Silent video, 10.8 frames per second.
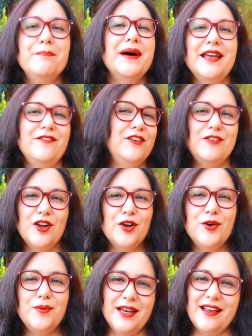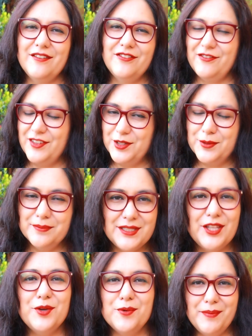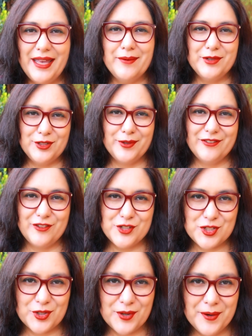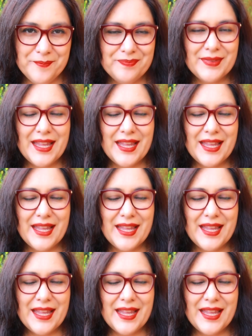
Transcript: But if you follow what I've filmed, you will be able to do it for sure.